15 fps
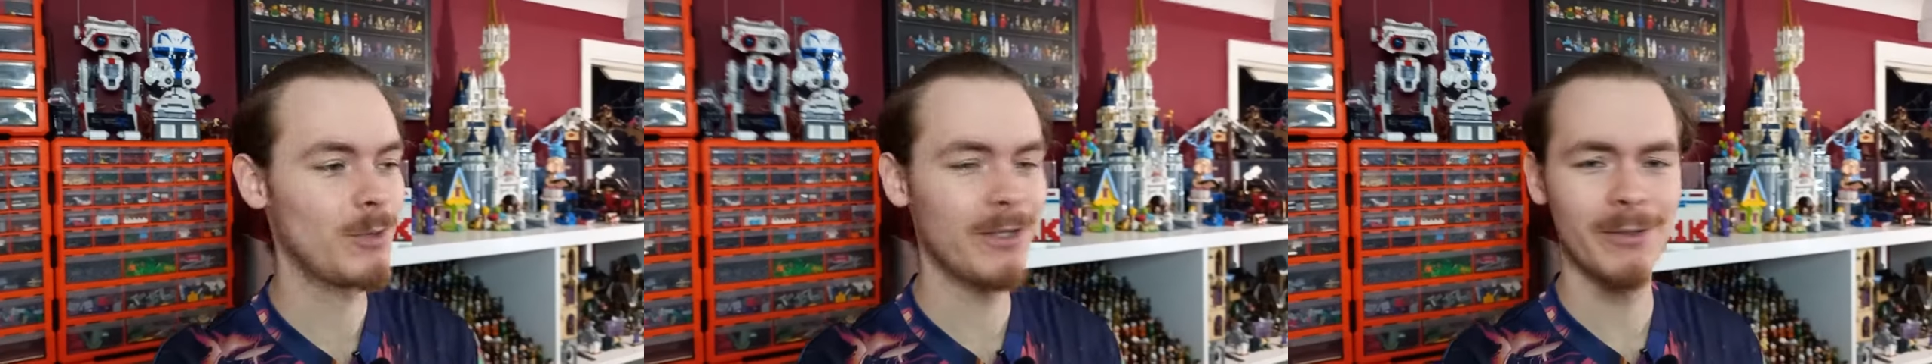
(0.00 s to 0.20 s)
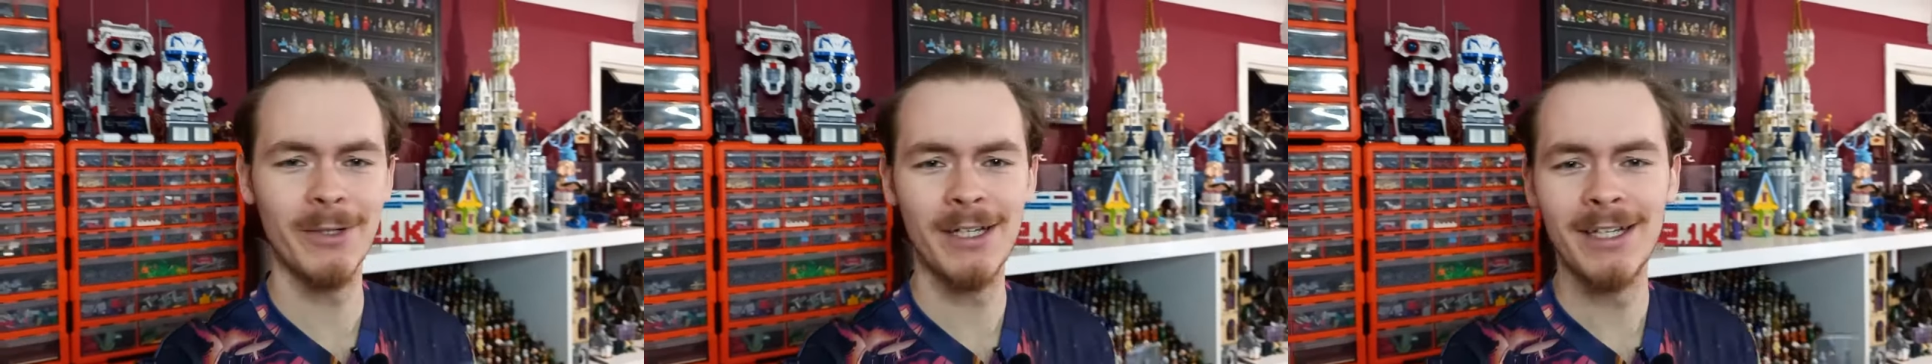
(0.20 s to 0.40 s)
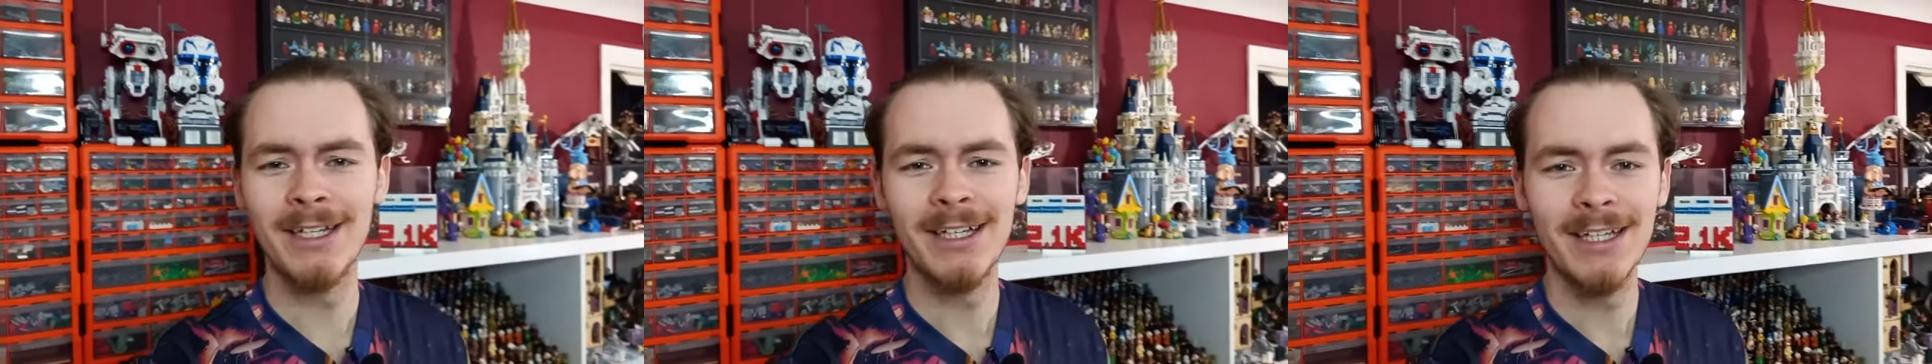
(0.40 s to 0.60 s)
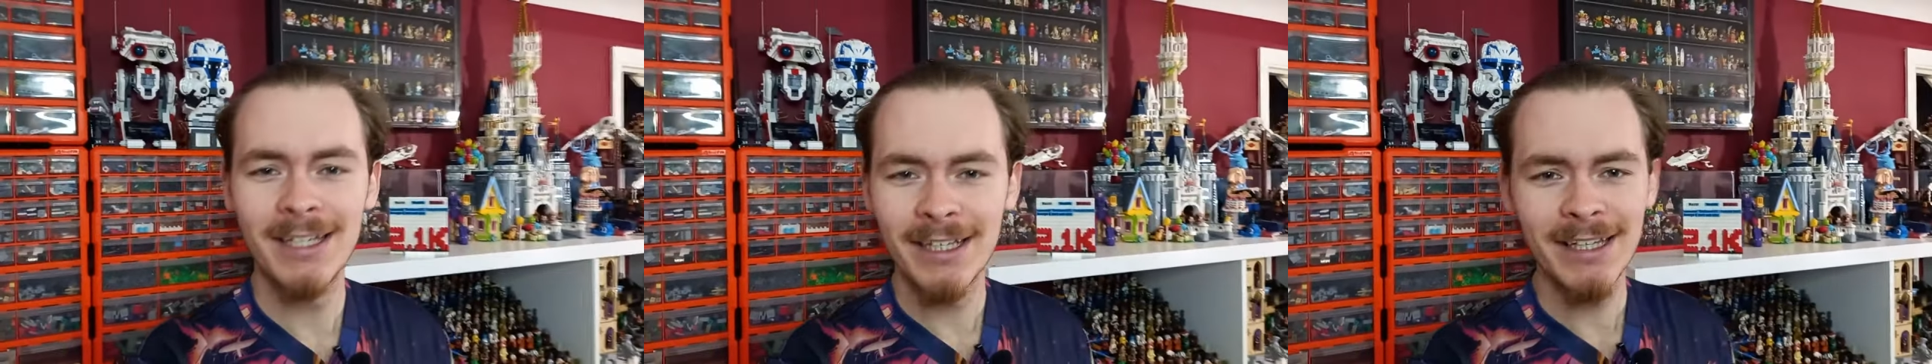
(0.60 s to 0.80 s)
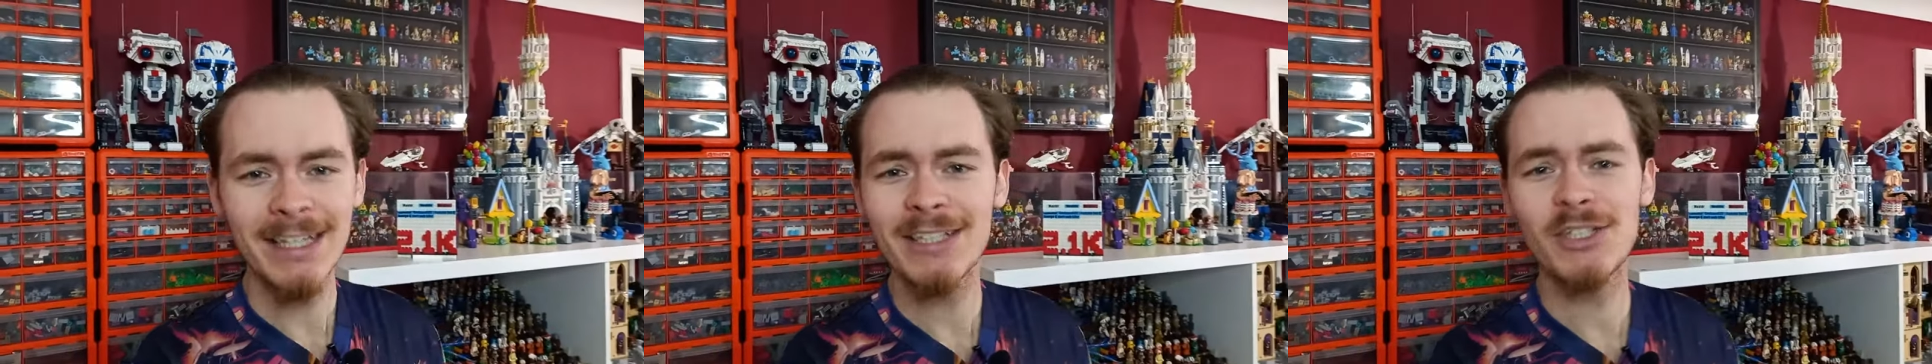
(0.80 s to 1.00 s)
Well,
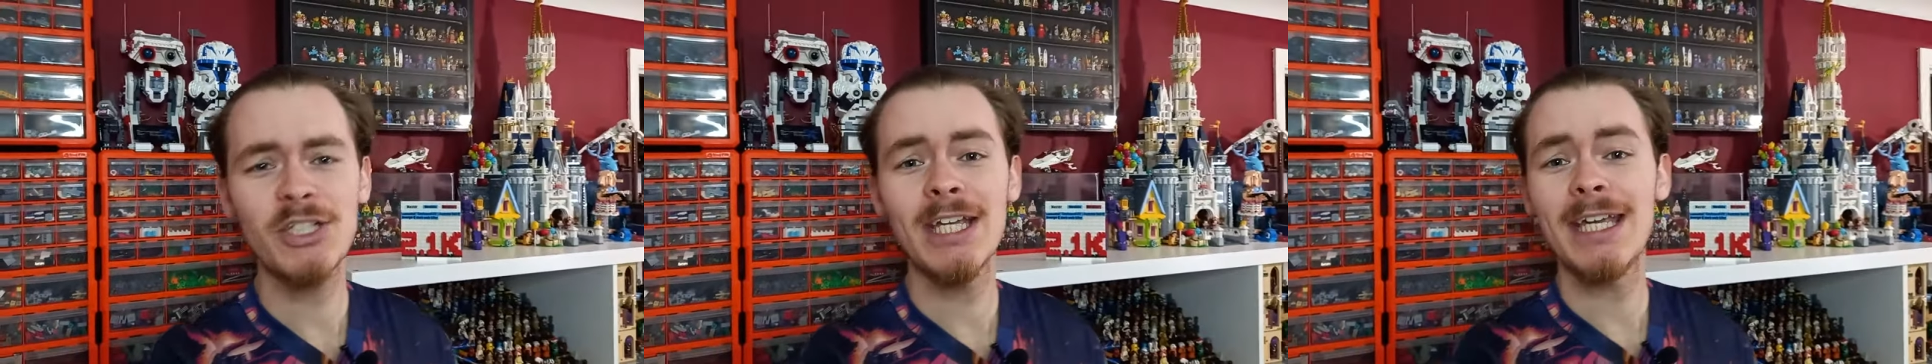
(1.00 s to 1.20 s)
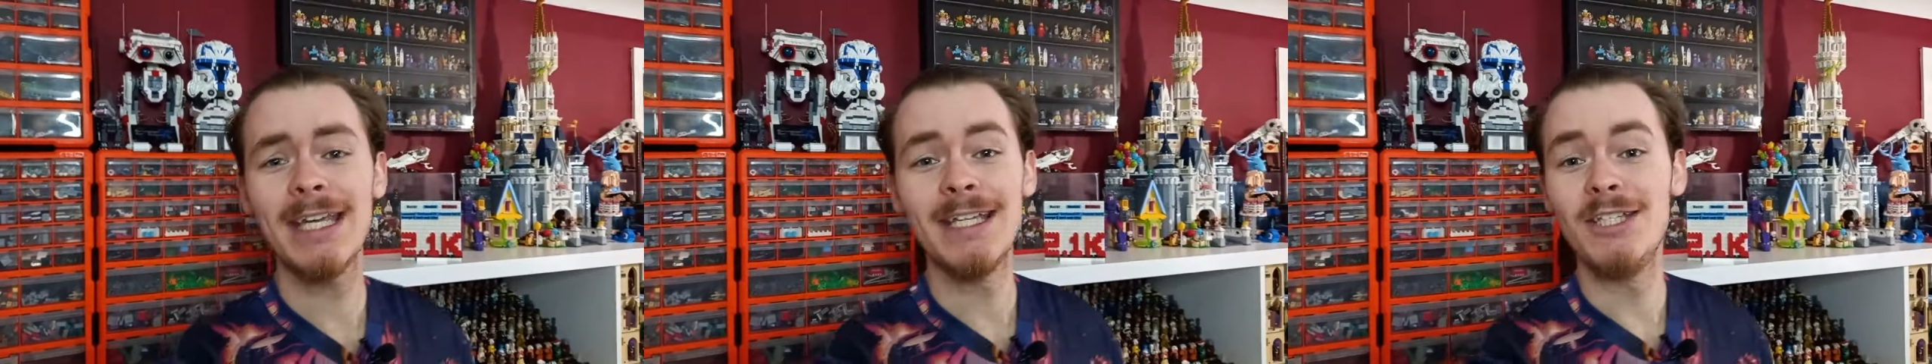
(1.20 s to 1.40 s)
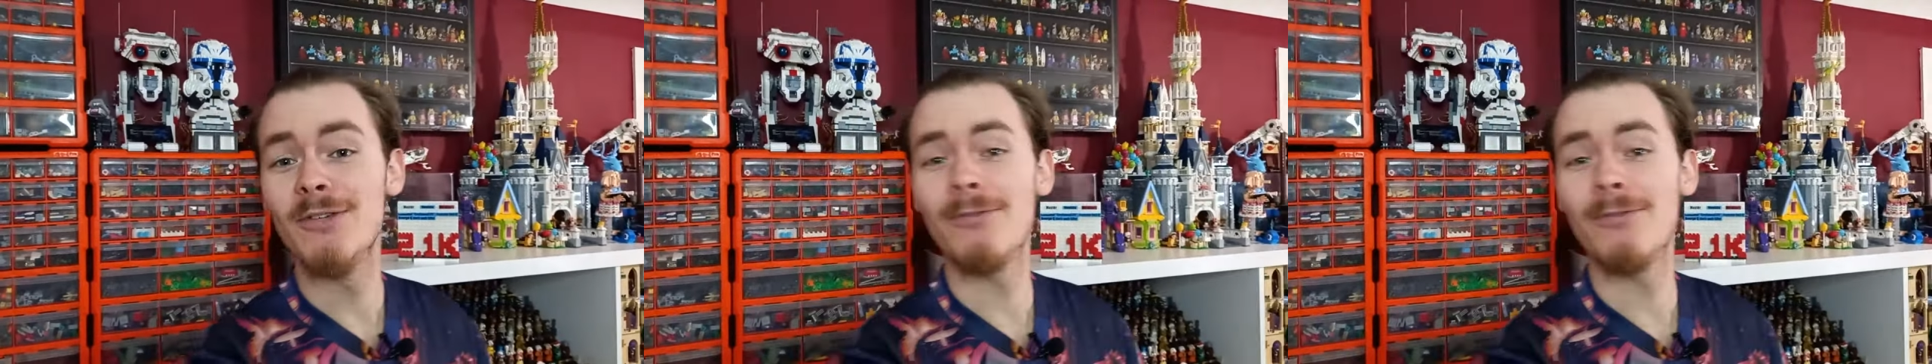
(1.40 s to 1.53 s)
that's cheating.